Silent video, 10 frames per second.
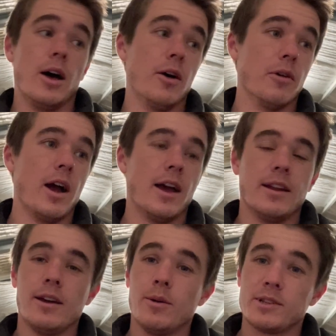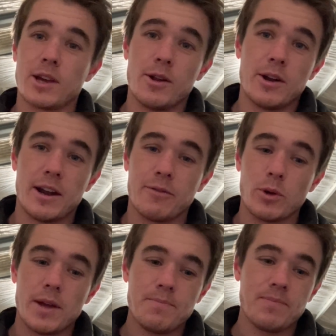All right, what's going on,
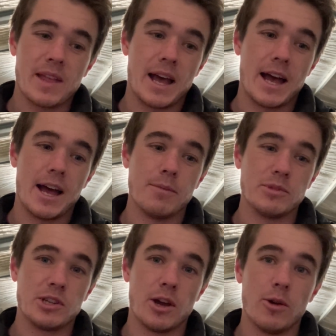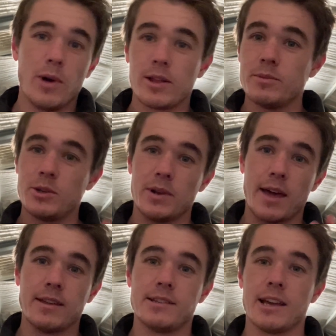everyone? So welcome to
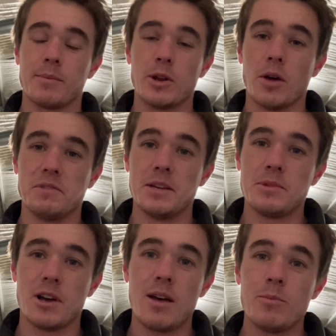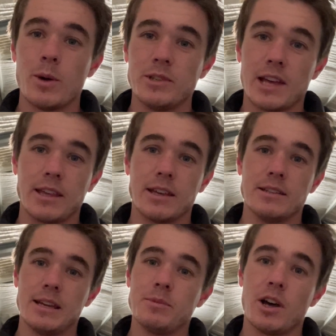another segment of Tip Time, where we take a
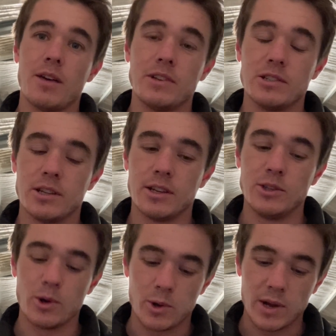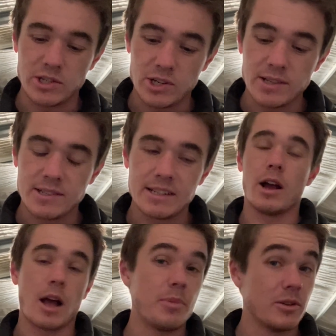deep dive into your questions.
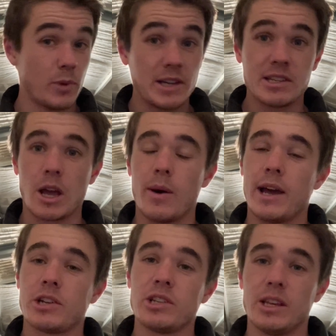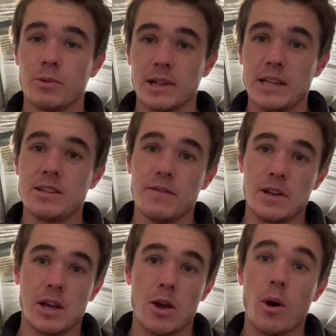A couple of weeks ago, I actually released a video